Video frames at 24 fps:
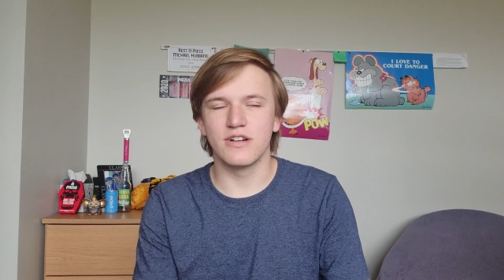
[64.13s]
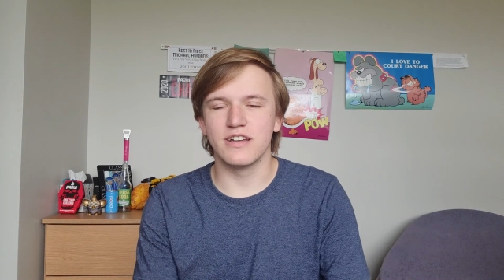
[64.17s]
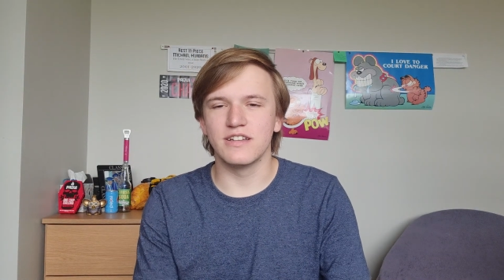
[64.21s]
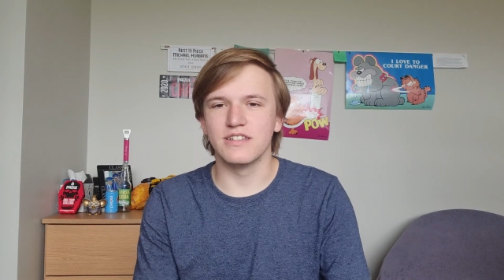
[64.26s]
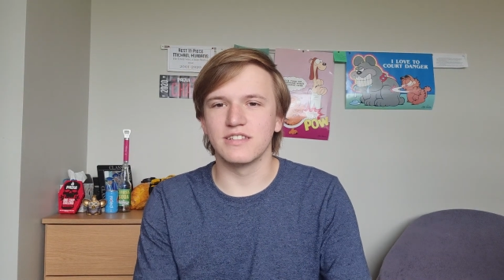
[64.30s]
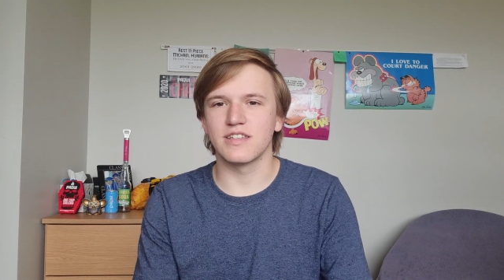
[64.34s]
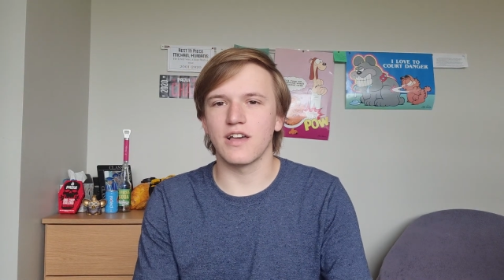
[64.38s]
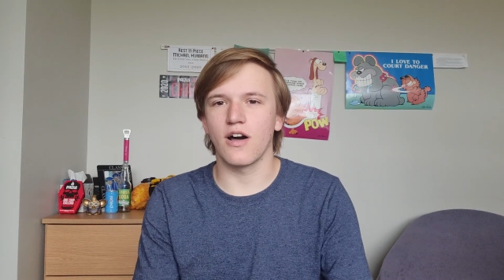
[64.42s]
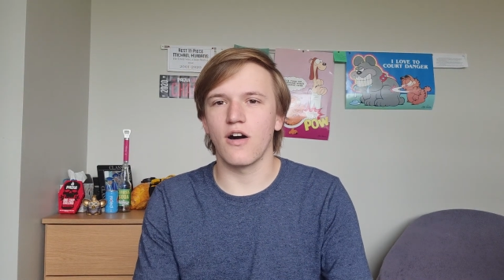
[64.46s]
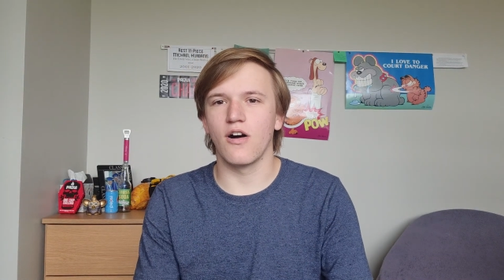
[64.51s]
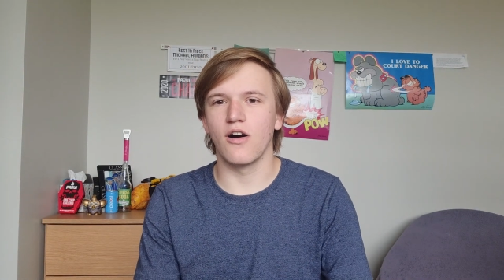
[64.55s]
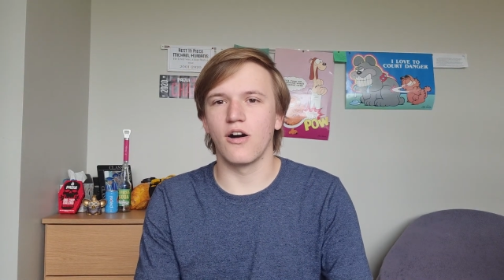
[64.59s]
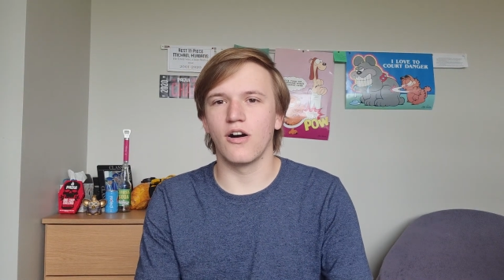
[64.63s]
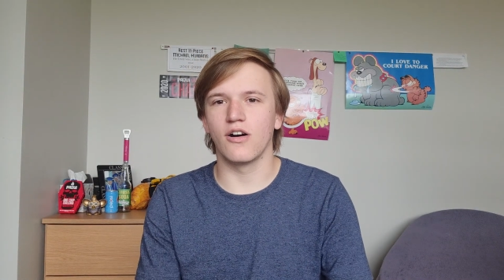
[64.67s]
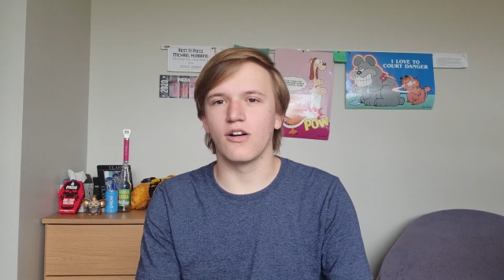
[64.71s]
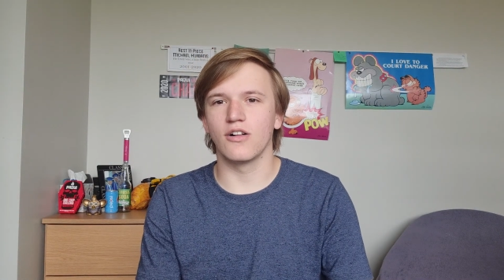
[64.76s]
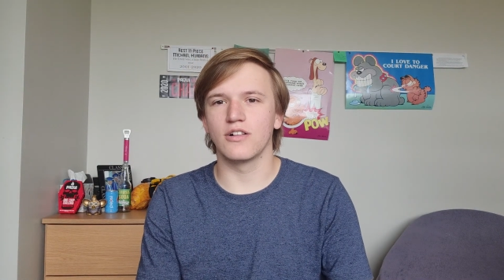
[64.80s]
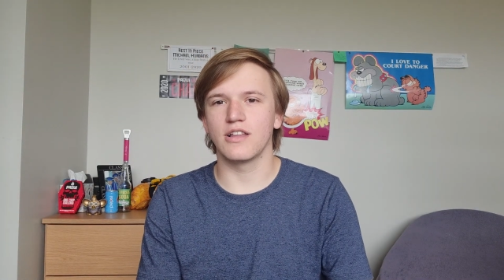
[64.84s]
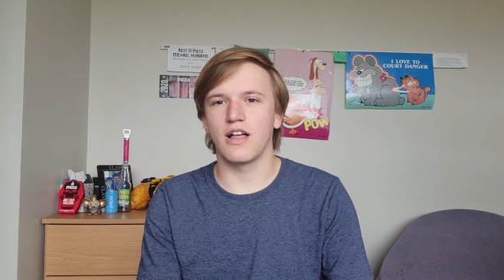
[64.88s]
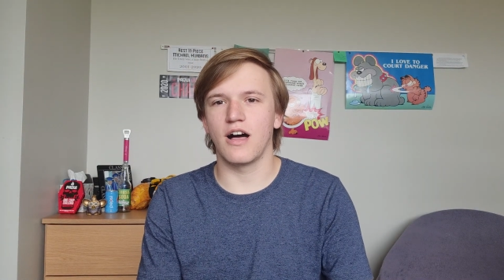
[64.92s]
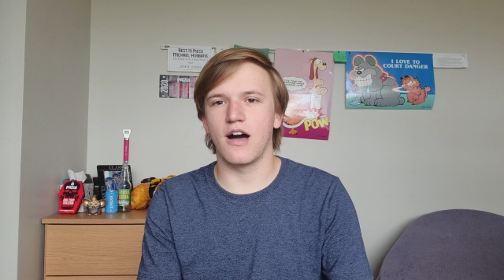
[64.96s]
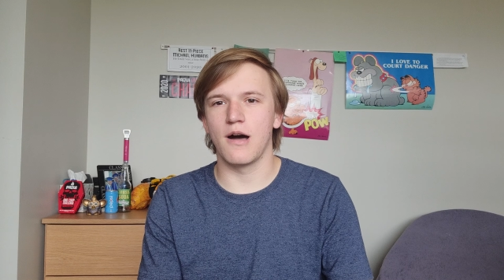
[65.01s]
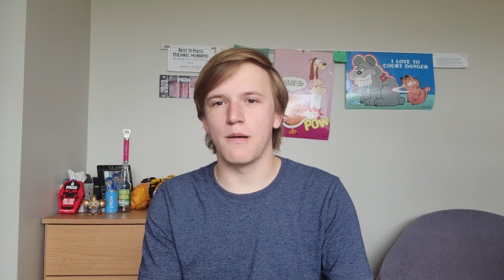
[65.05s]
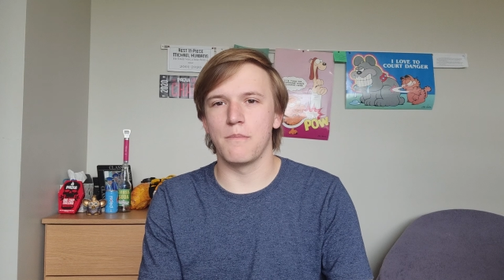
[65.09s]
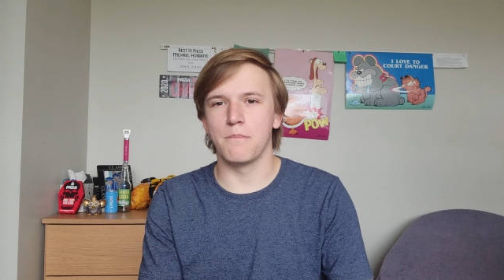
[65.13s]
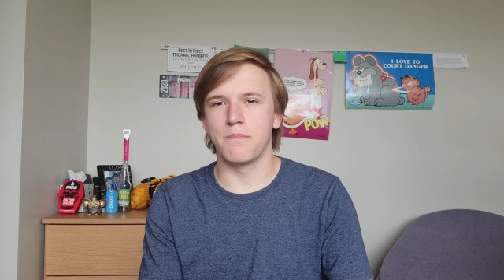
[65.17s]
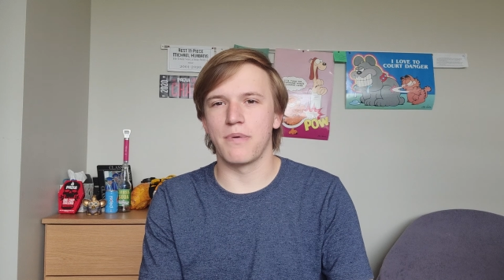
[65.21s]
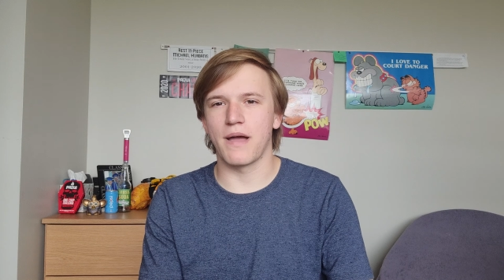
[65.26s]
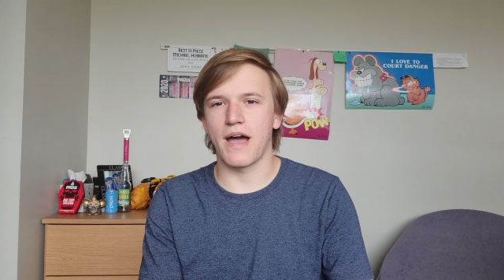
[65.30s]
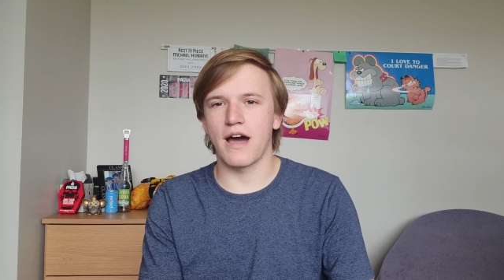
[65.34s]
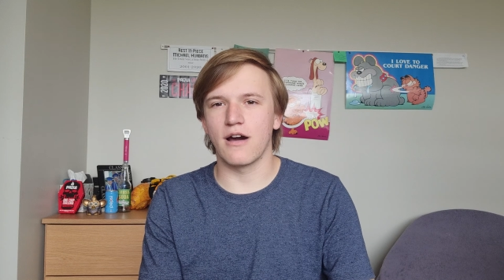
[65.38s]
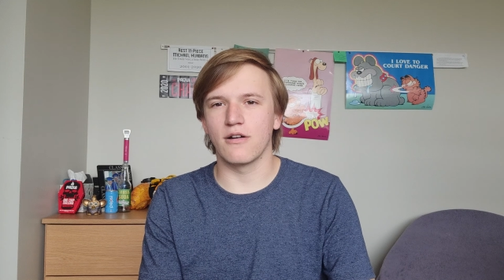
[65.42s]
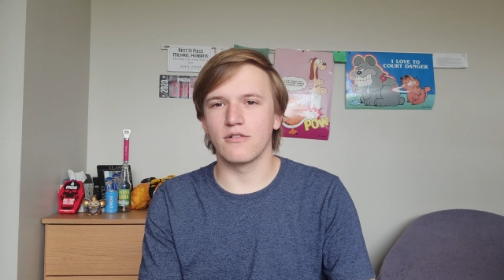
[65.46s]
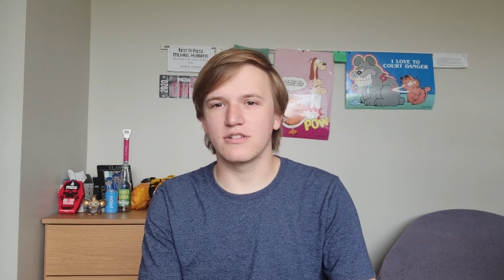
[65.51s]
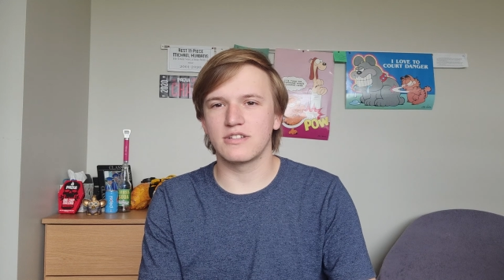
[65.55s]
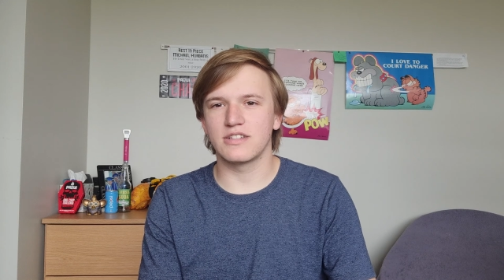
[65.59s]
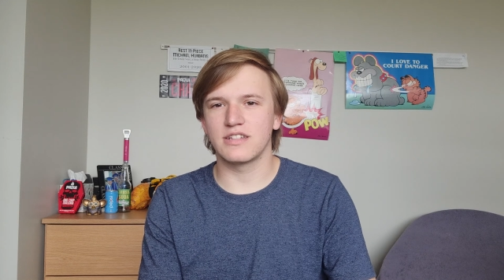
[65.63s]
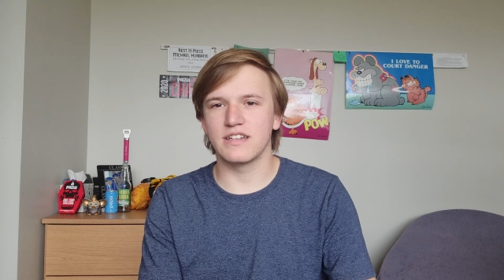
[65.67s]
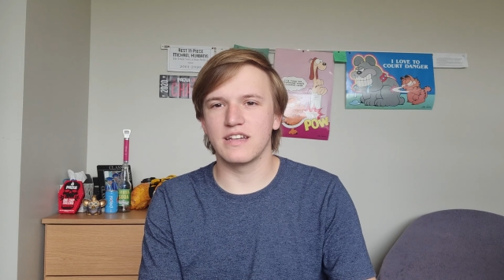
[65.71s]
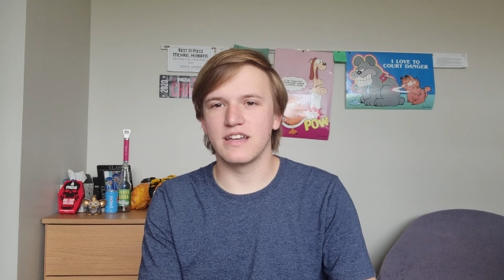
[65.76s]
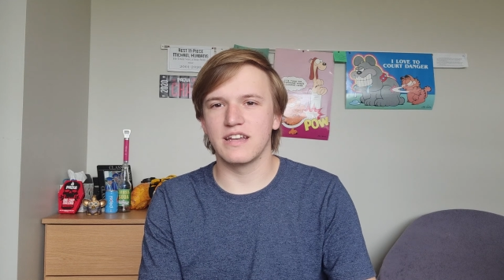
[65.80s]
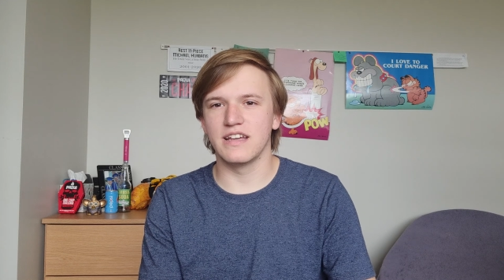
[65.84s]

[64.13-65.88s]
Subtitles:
is all about,